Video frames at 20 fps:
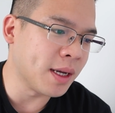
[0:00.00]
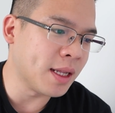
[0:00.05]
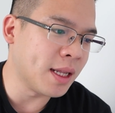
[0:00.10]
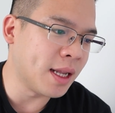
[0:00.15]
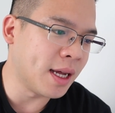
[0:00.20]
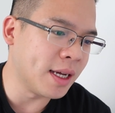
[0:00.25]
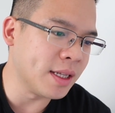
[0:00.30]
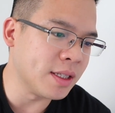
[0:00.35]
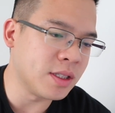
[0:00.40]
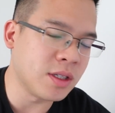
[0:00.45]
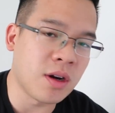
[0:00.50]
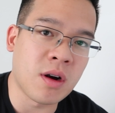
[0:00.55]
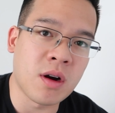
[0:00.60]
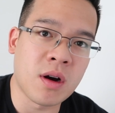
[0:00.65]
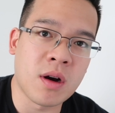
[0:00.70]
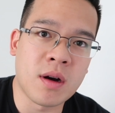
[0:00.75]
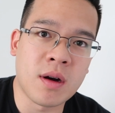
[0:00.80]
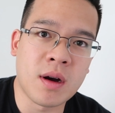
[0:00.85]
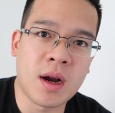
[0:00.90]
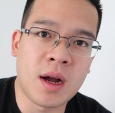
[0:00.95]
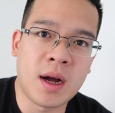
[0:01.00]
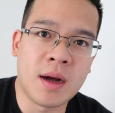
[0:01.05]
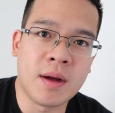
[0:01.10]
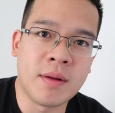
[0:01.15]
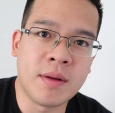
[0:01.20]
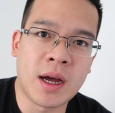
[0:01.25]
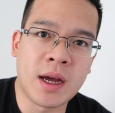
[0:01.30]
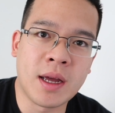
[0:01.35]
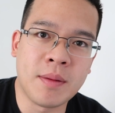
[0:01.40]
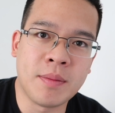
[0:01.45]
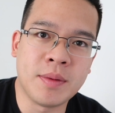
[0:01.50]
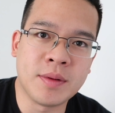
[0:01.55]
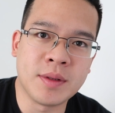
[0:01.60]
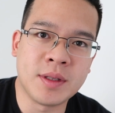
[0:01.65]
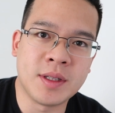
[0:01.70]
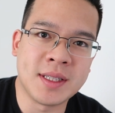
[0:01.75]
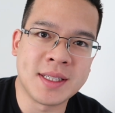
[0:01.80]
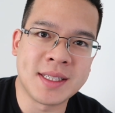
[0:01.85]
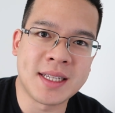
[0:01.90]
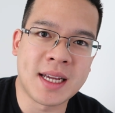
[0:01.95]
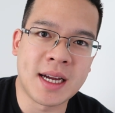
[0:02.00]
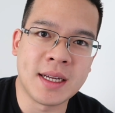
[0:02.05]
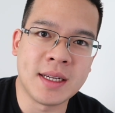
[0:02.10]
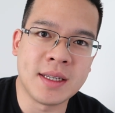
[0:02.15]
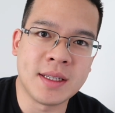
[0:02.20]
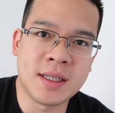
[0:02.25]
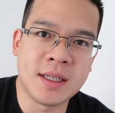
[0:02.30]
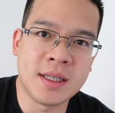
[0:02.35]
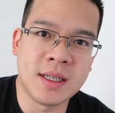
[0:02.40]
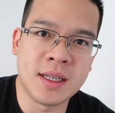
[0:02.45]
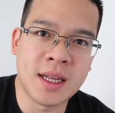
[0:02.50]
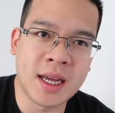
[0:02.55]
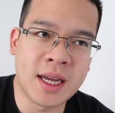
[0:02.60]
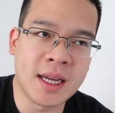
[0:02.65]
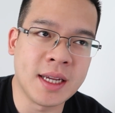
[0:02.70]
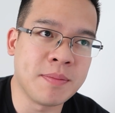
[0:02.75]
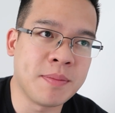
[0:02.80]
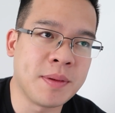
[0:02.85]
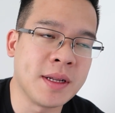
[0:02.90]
clients are uh, not able to sign today,